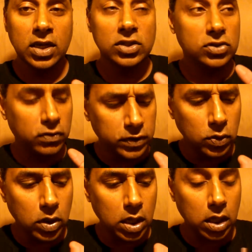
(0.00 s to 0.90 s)
So if you
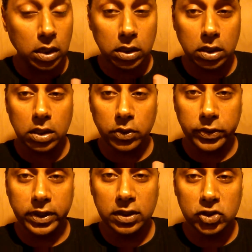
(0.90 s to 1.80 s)
want to learn a
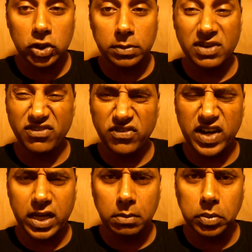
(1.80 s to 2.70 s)
real, legitimate,
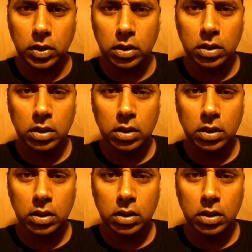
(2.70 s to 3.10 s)
viable